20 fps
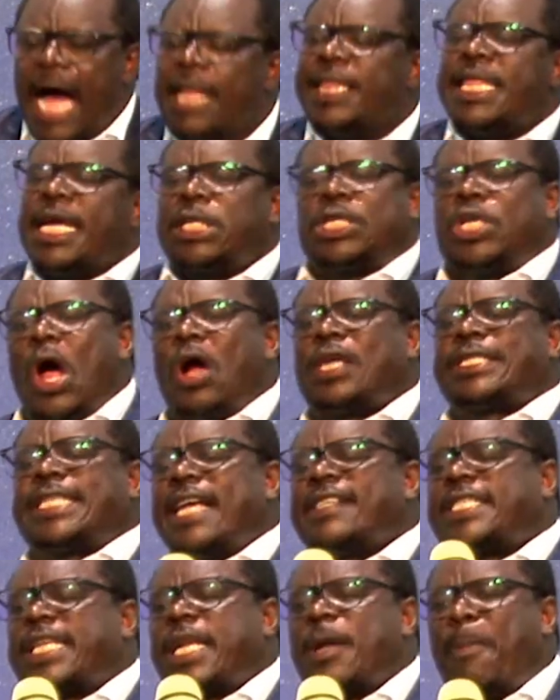and the
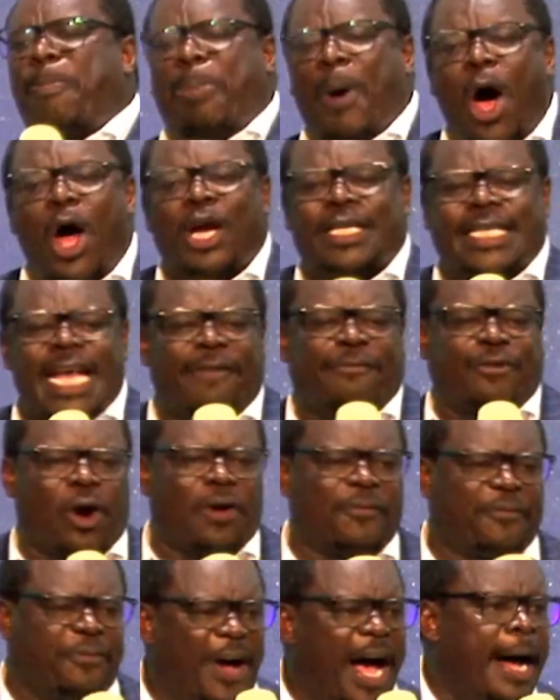doctor's reports have
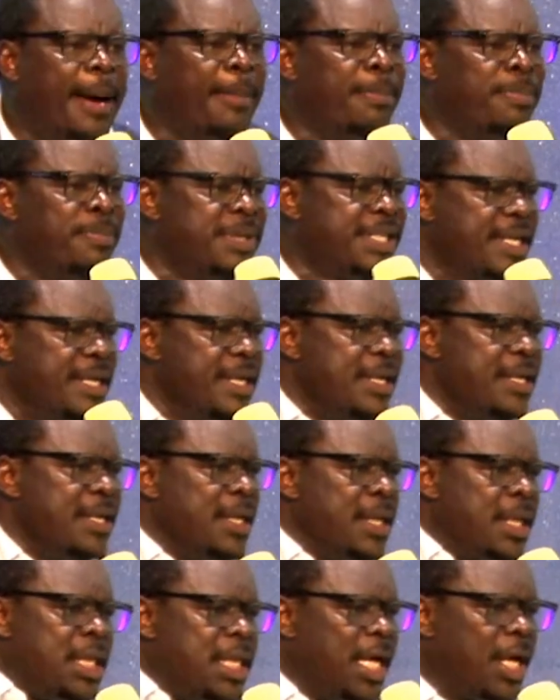confirmed
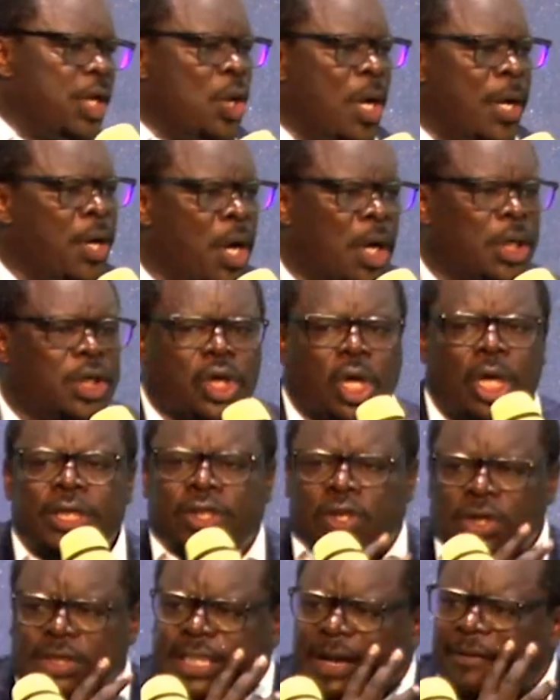that you're not
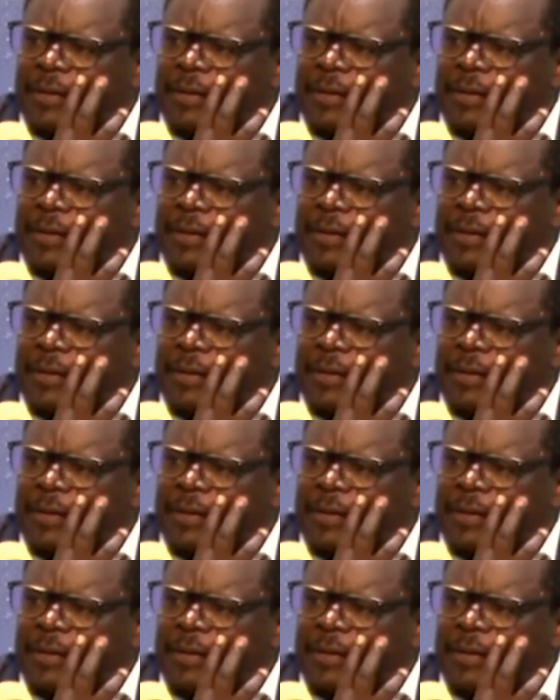going to